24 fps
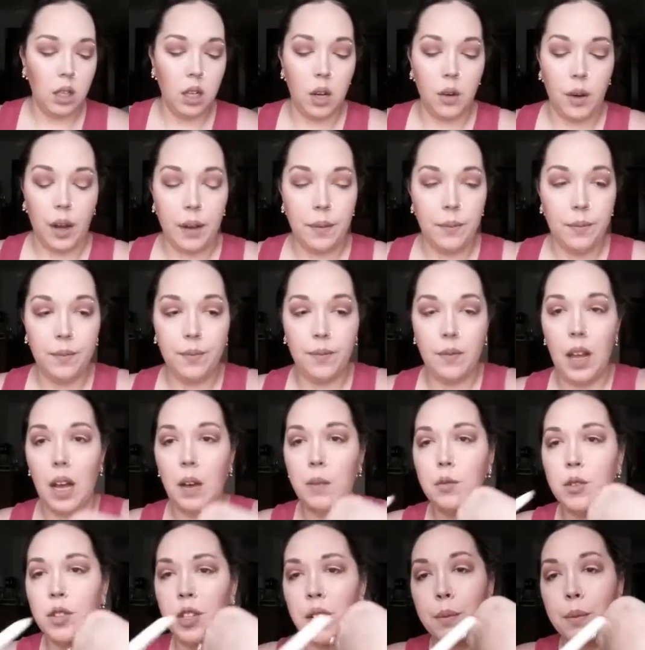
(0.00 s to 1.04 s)
Okay,
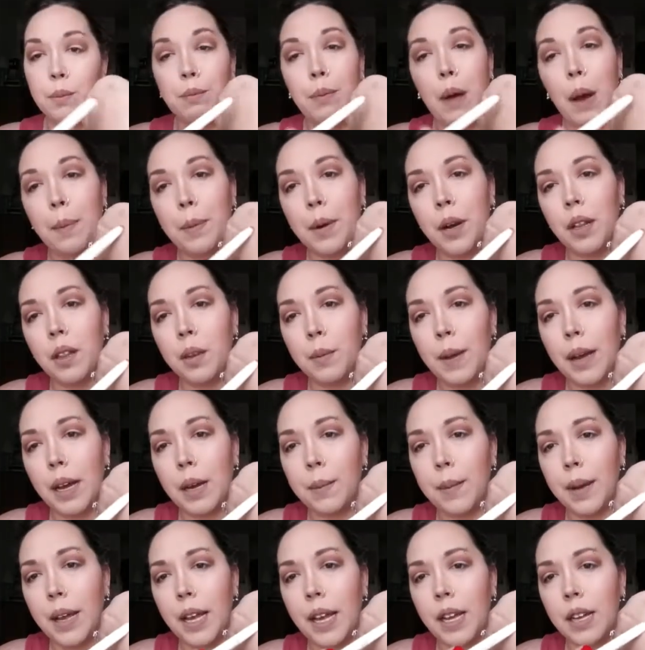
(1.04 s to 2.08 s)
I'm just gonna pop it on the
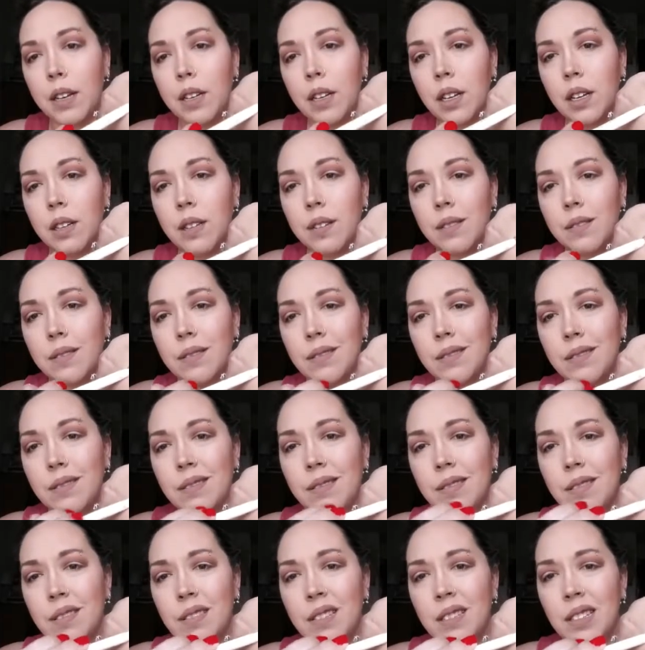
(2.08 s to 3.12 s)
back of my hand
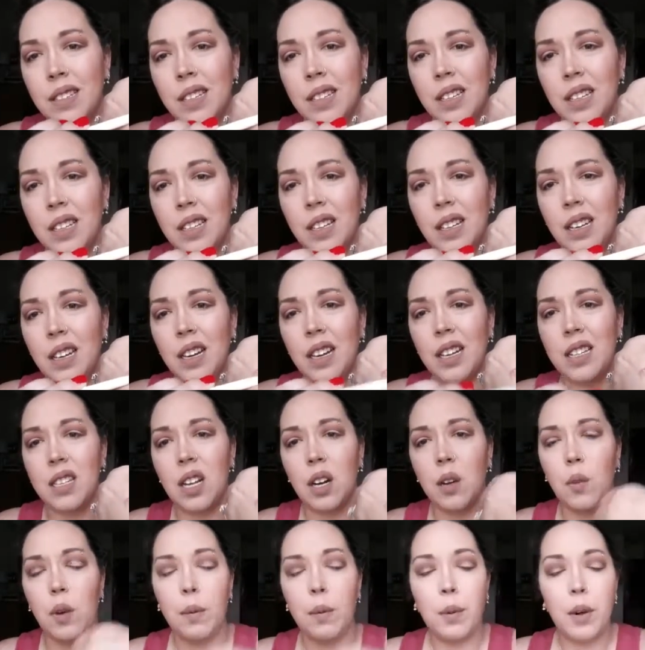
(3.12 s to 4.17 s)
because I
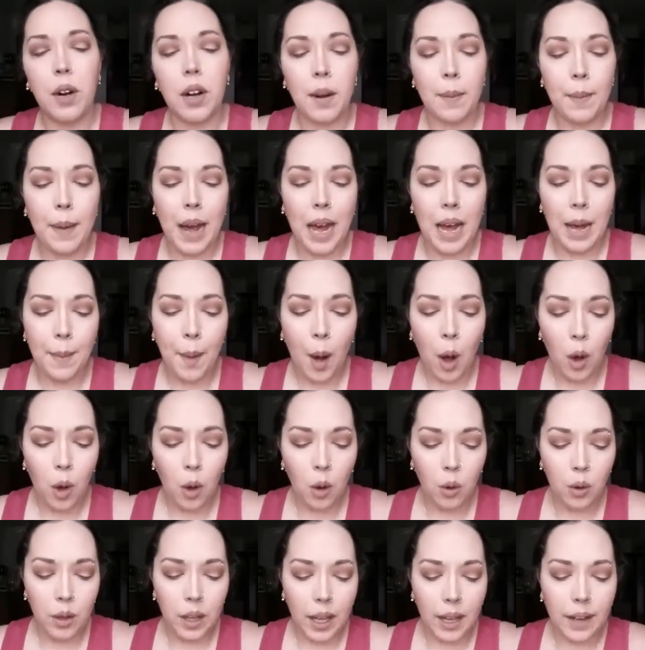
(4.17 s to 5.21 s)
don't want to put it on my
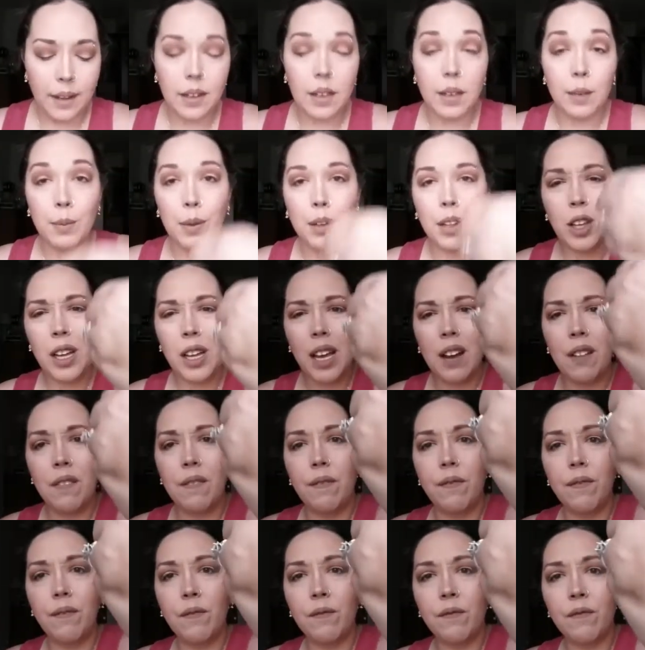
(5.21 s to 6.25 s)
eyeball yet. But look how
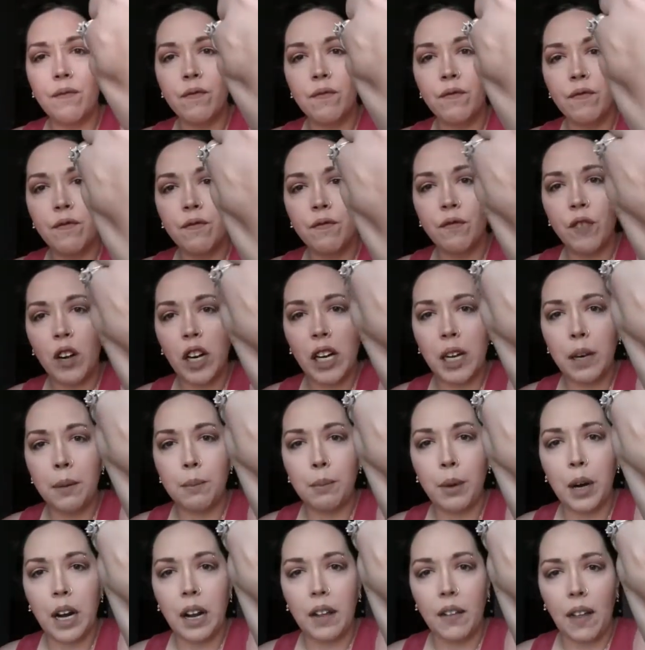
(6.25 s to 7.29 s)

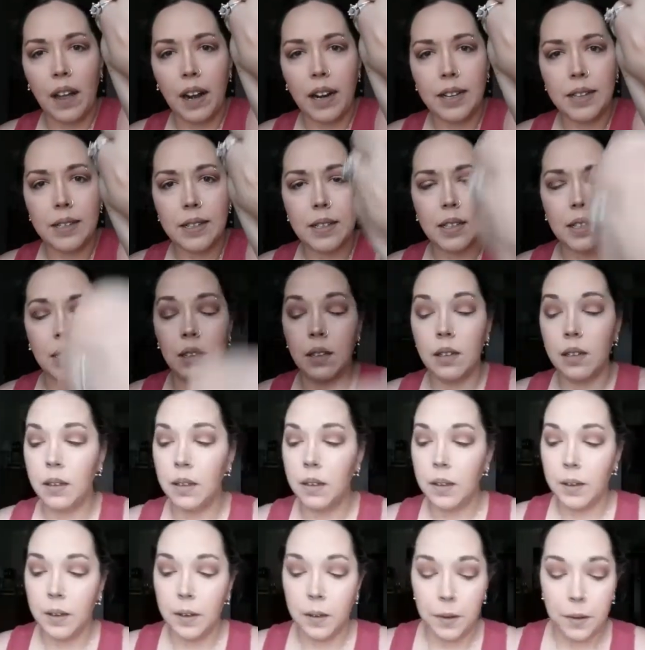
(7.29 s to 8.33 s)
freaking pretty that is.
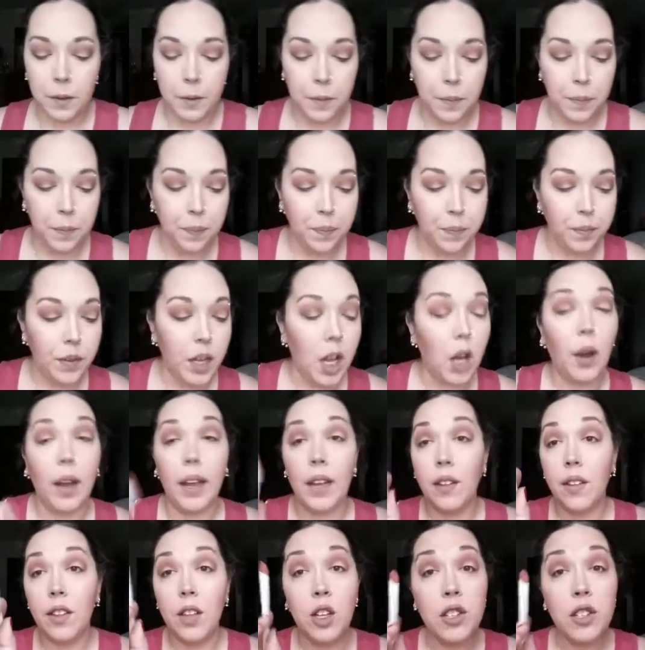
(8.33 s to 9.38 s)

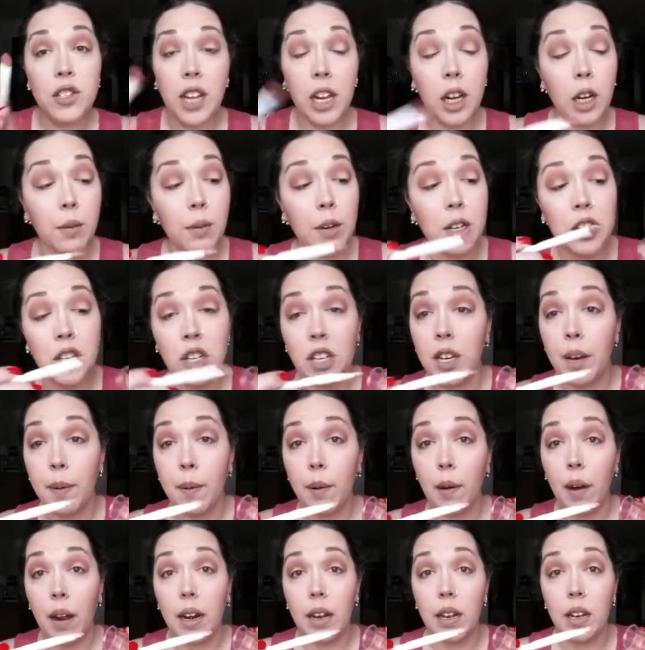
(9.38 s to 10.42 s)
Okay, and then you just take your brush and you dip
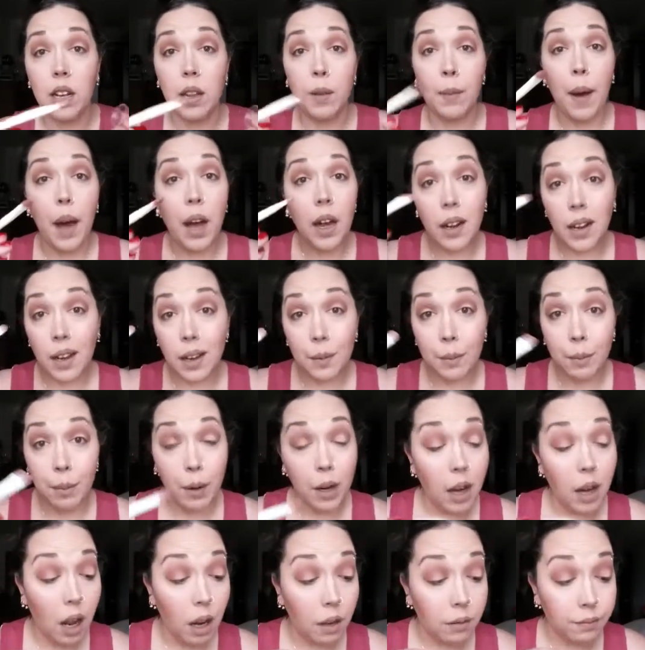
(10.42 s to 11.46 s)
it right into the pot and
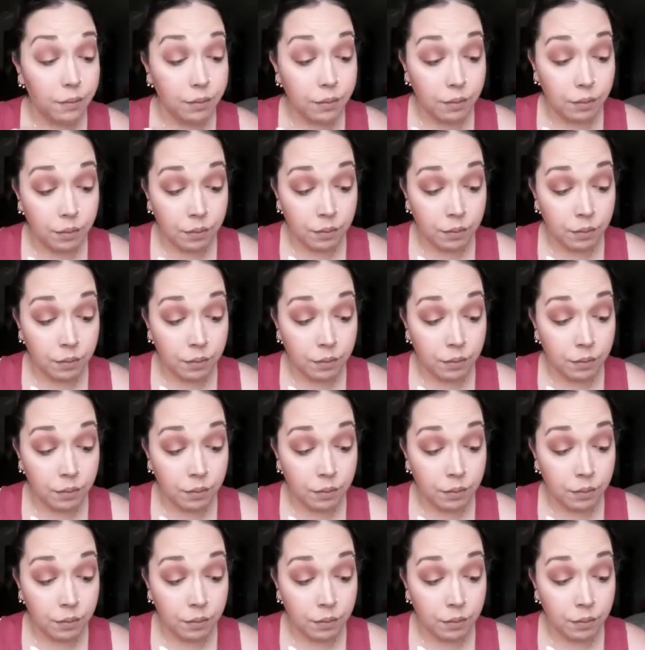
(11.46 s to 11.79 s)
put it on.